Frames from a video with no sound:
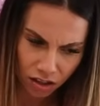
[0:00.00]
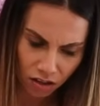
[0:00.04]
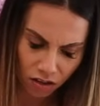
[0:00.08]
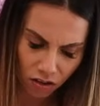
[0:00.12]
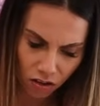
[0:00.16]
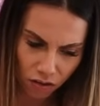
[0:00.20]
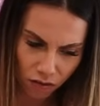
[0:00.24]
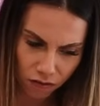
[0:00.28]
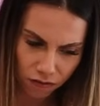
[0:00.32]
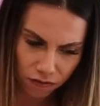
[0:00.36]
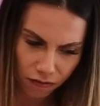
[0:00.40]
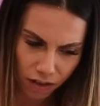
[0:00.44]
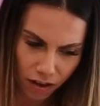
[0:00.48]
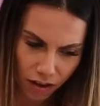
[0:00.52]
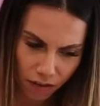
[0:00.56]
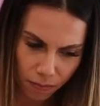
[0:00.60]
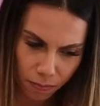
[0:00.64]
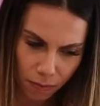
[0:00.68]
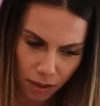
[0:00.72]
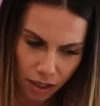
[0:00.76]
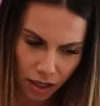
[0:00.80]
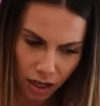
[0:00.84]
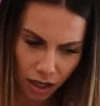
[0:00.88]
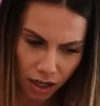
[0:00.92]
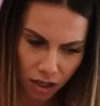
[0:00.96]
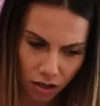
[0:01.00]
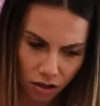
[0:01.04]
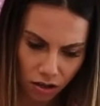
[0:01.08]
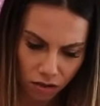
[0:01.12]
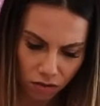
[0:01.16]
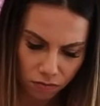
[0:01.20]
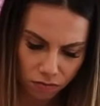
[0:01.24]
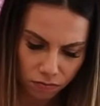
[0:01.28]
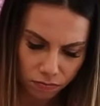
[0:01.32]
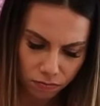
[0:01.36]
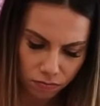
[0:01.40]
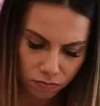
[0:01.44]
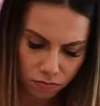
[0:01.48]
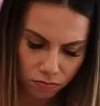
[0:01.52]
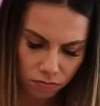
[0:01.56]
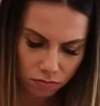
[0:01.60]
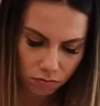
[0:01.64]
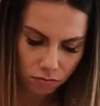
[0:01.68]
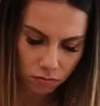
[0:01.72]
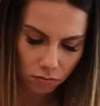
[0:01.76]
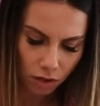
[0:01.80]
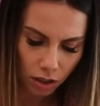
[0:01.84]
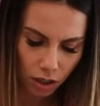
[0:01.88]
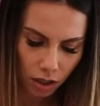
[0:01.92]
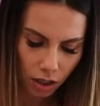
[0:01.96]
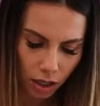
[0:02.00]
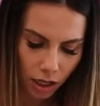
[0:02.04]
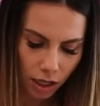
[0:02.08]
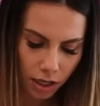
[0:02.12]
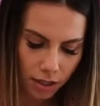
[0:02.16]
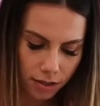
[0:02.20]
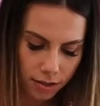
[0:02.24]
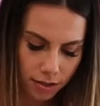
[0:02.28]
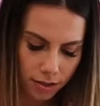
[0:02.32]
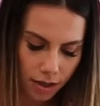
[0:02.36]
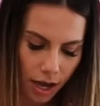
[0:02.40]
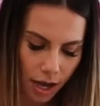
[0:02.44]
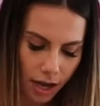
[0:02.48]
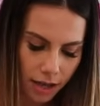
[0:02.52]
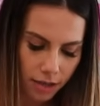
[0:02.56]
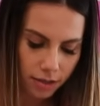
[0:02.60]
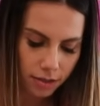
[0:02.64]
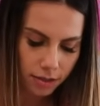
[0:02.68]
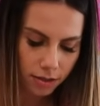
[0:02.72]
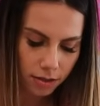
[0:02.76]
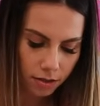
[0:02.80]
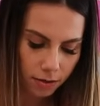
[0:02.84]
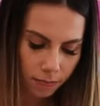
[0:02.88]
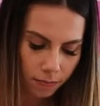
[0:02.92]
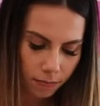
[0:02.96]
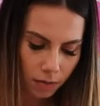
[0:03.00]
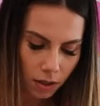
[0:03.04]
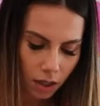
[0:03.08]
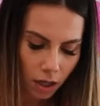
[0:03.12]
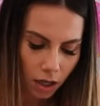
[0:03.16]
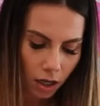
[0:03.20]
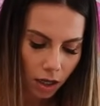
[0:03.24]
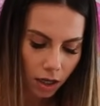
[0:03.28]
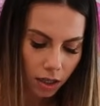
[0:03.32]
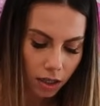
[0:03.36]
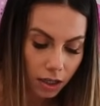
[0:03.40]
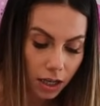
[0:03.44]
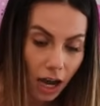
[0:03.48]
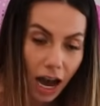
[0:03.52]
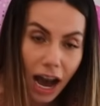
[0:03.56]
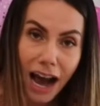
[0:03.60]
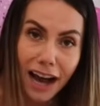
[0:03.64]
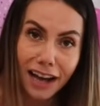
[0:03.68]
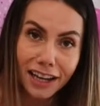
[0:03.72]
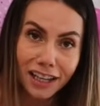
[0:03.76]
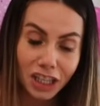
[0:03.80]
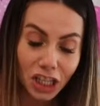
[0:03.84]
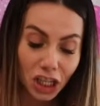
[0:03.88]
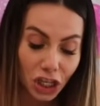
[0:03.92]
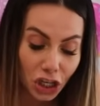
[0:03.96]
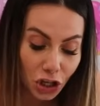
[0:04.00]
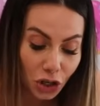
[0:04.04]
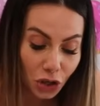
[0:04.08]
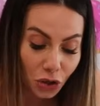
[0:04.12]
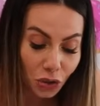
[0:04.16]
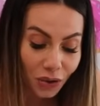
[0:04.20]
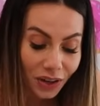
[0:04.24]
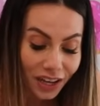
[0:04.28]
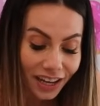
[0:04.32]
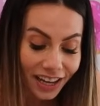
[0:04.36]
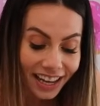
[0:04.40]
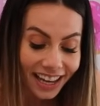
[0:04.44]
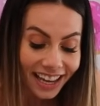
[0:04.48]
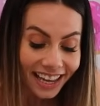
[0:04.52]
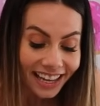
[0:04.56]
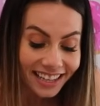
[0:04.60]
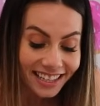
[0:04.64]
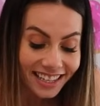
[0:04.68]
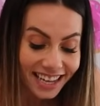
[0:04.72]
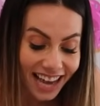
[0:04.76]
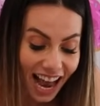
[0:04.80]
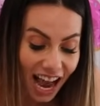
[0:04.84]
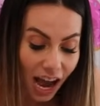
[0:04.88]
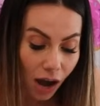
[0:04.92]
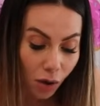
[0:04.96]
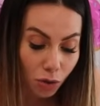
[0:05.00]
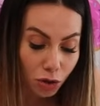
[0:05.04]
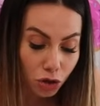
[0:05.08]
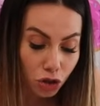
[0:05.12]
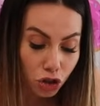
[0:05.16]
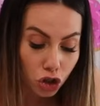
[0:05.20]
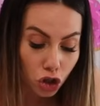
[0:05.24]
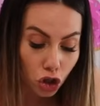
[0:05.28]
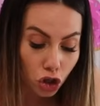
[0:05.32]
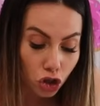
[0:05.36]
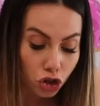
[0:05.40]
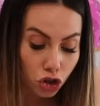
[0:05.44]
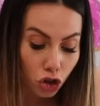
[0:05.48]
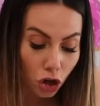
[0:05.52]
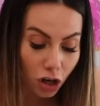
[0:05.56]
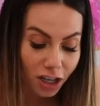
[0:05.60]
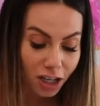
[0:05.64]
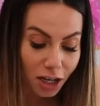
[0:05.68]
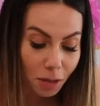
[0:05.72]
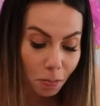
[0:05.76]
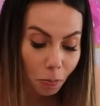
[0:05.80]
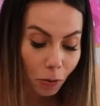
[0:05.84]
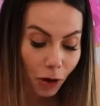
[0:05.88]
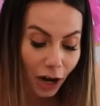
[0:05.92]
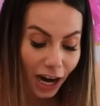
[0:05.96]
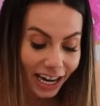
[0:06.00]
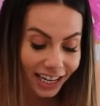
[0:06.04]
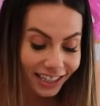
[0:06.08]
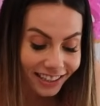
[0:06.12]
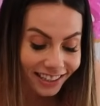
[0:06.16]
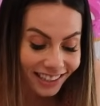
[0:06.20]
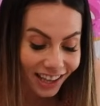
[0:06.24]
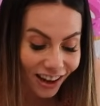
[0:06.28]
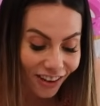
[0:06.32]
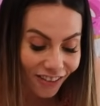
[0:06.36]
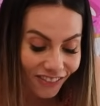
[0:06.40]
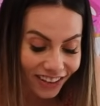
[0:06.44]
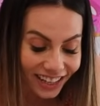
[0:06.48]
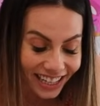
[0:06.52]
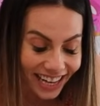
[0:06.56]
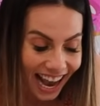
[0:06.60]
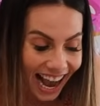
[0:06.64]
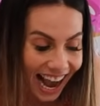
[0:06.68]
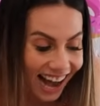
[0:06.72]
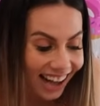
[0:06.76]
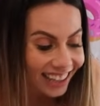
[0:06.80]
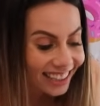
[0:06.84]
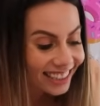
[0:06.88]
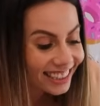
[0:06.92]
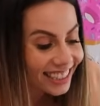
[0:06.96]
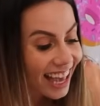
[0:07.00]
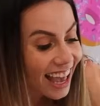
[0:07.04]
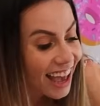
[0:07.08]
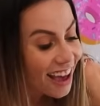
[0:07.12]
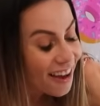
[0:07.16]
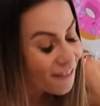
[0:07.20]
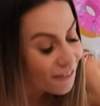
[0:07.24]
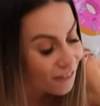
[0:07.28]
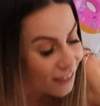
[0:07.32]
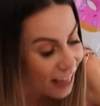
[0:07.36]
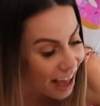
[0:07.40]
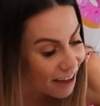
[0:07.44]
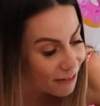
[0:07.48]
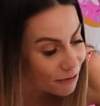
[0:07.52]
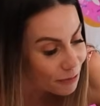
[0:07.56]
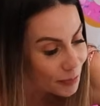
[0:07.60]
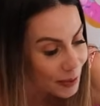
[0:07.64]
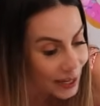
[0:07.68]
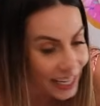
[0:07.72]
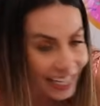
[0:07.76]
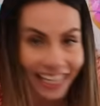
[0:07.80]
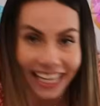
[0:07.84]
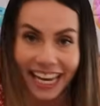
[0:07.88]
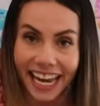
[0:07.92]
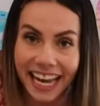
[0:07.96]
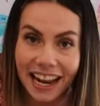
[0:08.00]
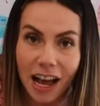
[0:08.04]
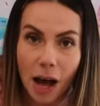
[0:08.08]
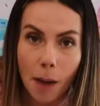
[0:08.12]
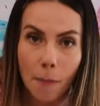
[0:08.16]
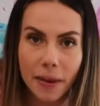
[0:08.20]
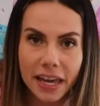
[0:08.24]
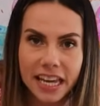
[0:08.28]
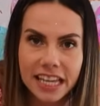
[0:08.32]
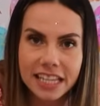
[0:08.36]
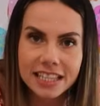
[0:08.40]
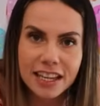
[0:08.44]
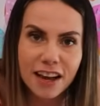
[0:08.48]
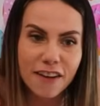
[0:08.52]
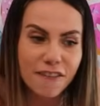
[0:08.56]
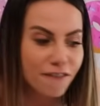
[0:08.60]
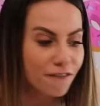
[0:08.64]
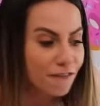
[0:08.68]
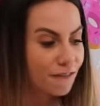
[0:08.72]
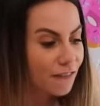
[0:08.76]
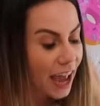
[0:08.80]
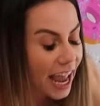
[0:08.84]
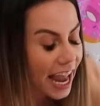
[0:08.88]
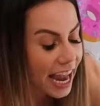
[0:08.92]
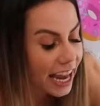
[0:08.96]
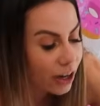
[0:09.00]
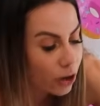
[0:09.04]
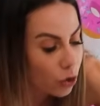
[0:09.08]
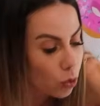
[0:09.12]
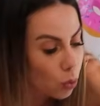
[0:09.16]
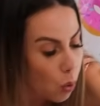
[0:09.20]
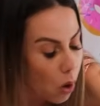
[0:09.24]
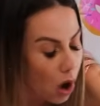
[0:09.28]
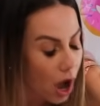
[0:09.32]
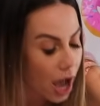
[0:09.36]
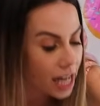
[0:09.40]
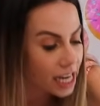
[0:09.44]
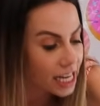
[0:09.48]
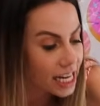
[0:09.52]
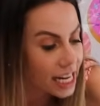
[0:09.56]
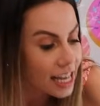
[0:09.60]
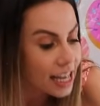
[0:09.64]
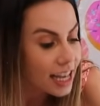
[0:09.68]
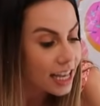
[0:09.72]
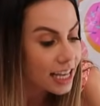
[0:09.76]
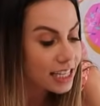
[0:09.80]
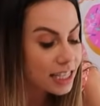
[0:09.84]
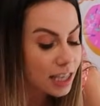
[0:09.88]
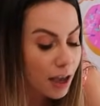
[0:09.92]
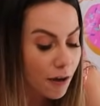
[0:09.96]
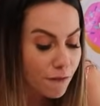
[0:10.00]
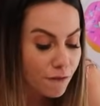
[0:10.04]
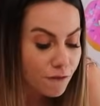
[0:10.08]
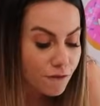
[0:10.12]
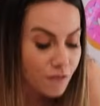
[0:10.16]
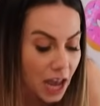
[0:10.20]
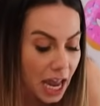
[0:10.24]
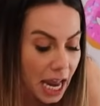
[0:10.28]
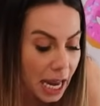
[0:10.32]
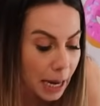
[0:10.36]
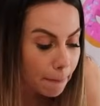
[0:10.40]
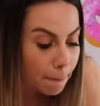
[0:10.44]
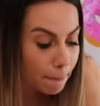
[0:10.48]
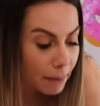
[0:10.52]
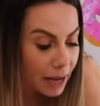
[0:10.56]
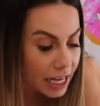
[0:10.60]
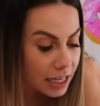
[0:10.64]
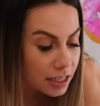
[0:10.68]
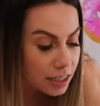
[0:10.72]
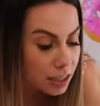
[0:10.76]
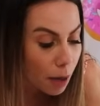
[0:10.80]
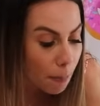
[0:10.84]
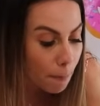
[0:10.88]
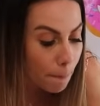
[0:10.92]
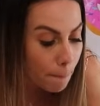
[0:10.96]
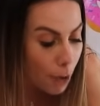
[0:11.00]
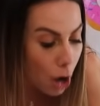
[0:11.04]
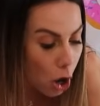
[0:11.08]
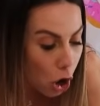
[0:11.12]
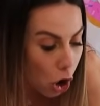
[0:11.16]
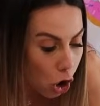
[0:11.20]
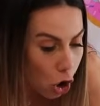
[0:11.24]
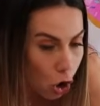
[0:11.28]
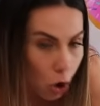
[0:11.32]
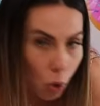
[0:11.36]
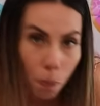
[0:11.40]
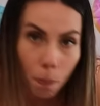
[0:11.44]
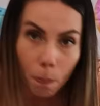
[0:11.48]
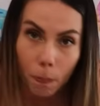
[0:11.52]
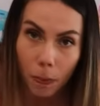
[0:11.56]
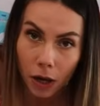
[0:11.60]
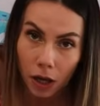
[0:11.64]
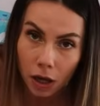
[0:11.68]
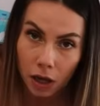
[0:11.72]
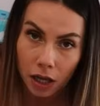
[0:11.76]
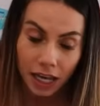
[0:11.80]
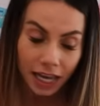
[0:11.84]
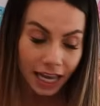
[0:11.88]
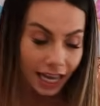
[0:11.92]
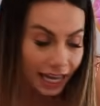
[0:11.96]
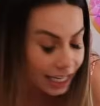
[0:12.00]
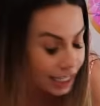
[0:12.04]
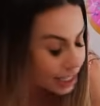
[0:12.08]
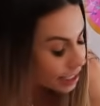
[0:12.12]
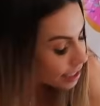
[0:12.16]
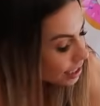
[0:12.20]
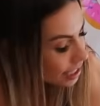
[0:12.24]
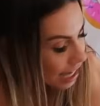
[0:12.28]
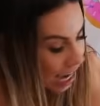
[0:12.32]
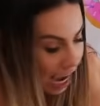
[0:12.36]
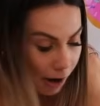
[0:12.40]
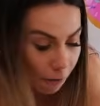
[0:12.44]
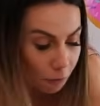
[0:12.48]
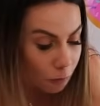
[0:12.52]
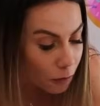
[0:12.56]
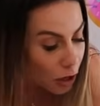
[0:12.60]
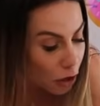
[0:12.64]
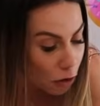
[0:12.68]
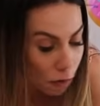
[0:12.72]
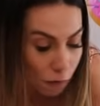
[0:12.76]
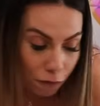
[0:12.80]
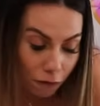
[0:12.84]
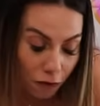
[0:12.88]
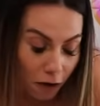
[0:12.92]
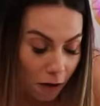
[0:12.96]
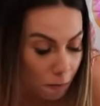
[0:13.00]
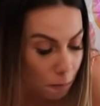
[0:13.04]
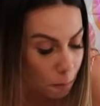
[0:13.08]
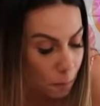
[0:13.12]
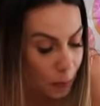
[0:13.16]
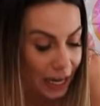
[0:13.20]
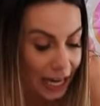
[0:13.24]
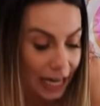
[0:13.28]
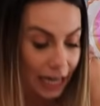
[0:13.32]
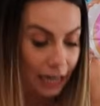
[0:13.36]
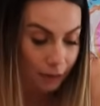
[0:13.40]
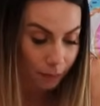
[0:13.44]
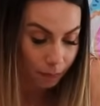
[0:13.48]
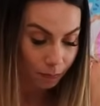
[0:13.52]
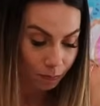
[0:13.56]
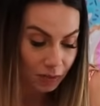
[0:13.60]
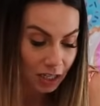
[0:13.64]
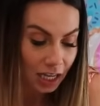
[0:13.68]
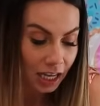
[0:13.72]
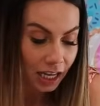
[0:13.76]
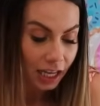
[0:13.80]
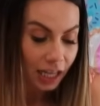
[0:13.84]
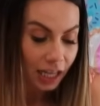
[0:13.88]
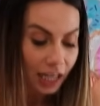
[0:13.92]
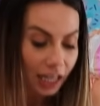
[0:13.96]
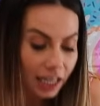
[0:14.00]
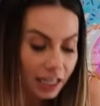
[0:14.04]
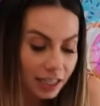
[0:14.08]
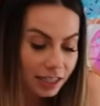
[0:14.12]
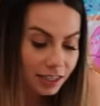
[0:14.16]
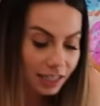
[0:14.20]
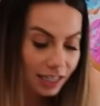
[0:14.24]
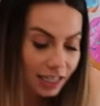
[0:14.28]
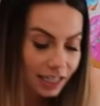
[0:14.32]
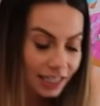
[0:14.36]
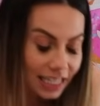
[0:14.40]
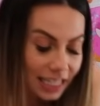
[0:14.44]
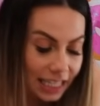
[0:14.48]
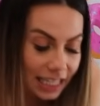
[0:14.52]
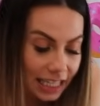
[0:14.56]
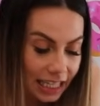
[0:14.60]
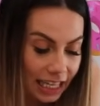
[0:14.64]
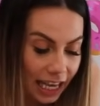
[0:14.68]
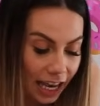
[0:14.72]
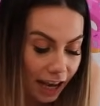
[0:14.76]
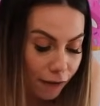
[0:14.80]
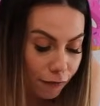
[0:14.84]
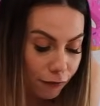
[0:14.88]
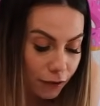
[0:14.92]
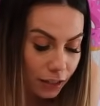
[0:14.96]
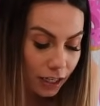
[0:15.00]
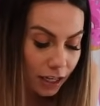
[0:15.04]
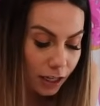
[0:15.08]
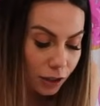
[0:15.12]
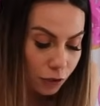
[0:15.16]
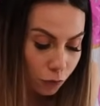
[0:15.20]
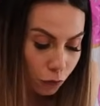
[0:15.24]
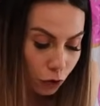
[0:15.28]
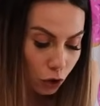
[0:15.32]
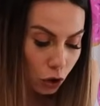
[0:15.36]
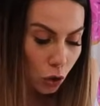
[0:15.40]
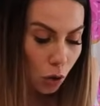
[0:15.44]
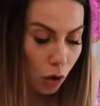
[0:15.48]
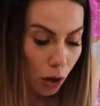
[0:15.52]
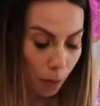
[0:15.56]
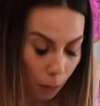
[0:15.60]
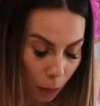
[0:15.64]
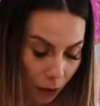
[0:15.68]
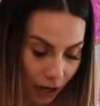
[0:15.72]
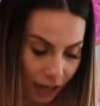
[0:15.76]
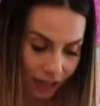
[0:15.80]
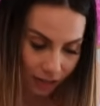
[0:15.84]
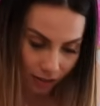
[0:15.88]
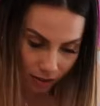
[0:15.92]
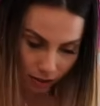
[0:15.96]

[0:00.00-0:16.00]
Oh, Fluffbean, I know. It says, got you. Now it's your turn to prank someone else. Fluffbean, get up. It's a fake one. It's a fake piece of poop. It's not real, Fluffbean. It's a gift. It's for you to prank